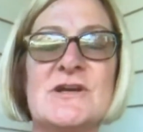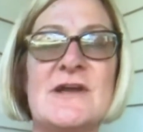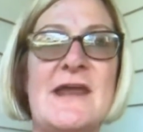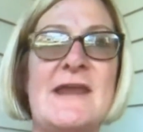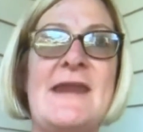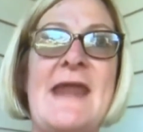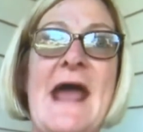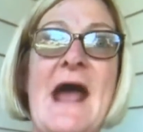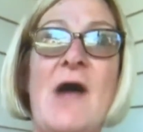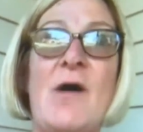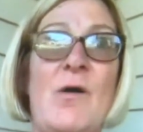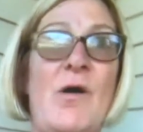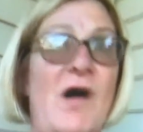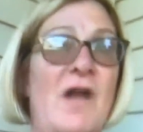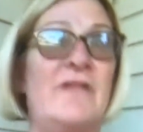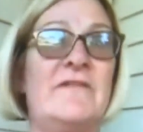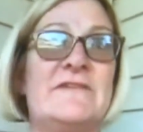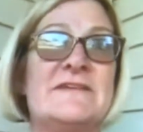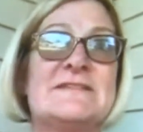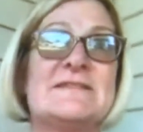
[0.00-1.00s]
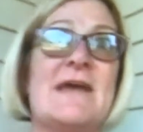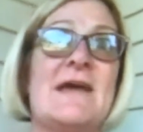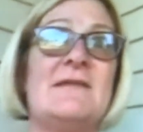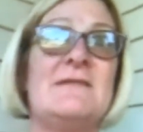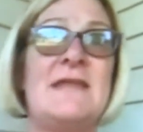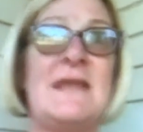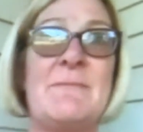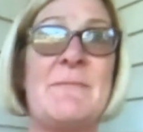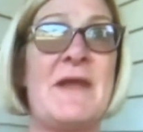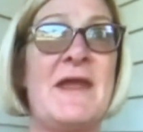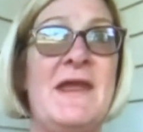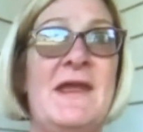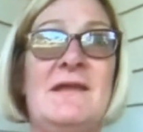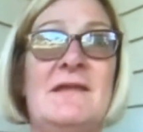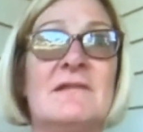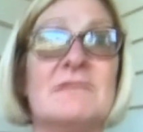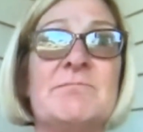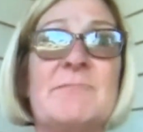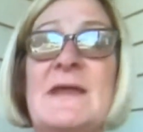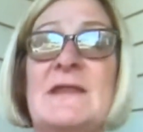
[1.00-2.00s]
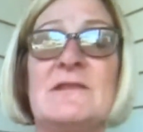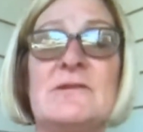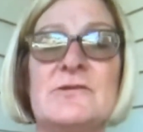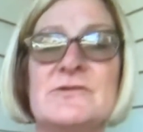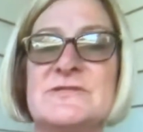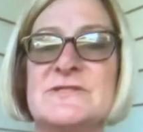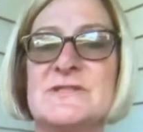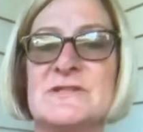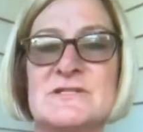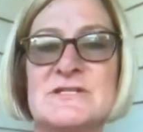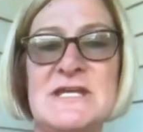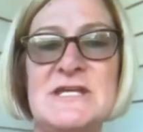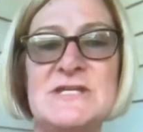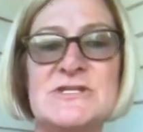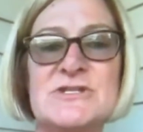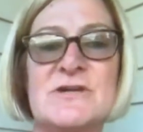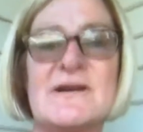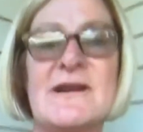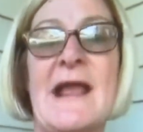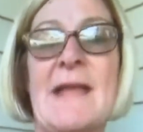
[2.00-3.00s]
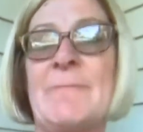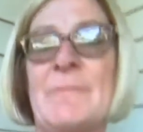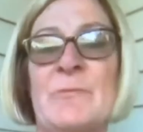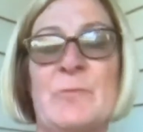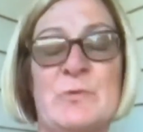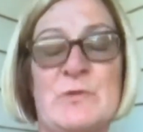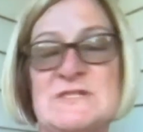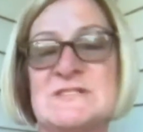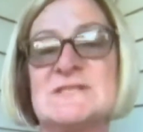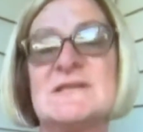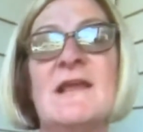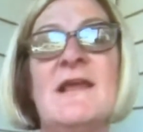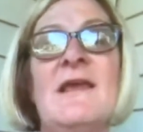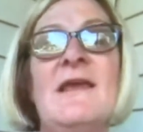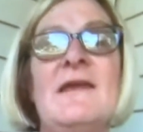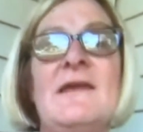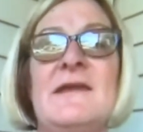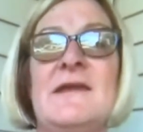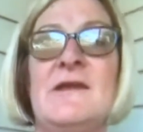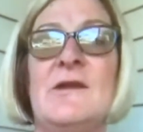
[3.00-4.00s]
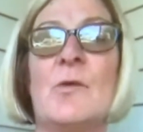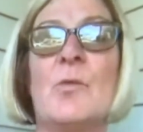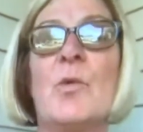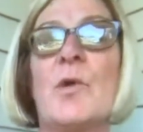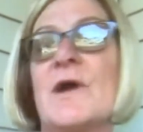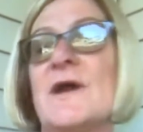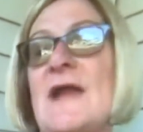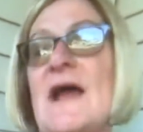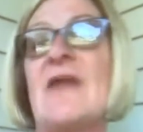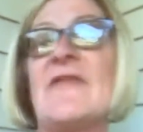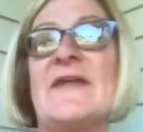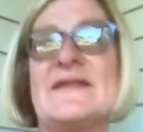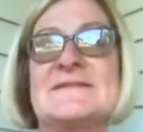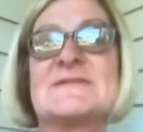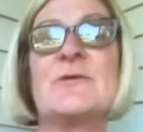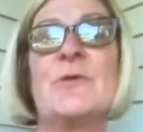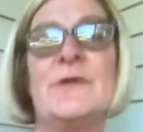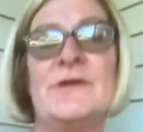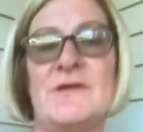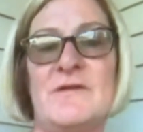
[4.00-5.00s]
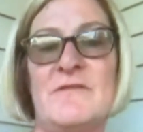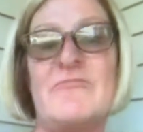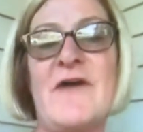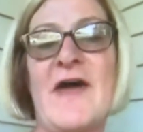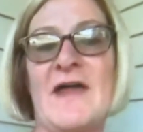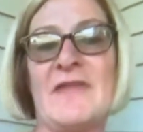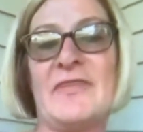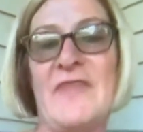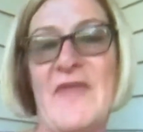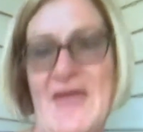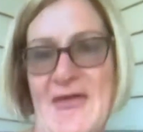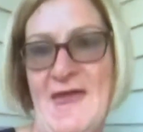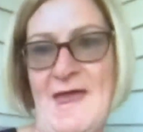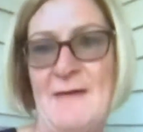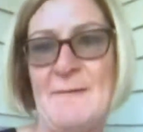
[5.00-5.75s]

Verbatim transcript: and now all of a sudden they may may lose their teacher, and I'm just you know worried how that's going to affect them.